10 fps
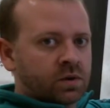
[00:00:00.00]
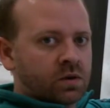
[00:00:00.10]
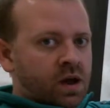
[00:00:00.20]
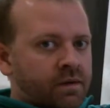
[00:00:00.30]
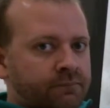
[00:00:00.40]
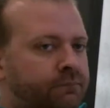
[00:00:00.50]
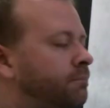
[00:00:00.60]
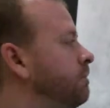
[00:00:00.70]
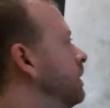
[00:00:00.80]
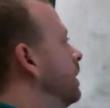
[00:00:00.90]
Okay?
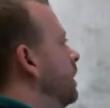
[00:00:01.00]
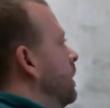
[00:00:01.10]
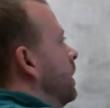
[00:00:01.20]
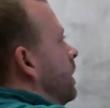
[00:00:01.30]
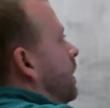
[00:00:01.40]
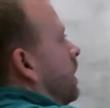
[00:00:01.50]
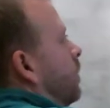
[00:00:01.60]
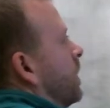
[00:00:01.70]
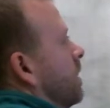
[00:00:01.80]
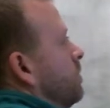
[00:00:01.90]

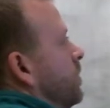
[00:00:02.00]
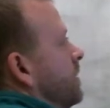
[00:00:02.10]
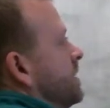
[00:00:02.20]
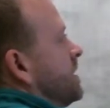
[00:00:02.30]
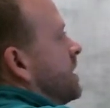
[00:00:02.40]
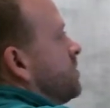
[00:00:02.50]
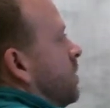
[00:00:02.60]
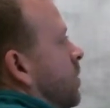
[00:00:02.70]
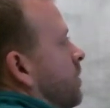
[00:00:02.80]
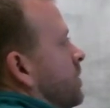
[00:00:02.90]
We're going to move this decimal
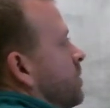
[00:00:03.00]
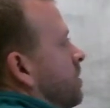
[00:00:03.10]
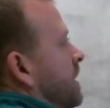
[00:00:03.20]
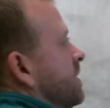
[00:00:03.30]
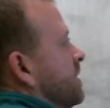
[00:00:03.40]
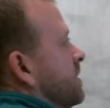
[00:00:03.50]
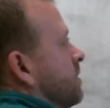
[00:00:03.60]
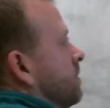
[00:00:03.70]
over 2 places.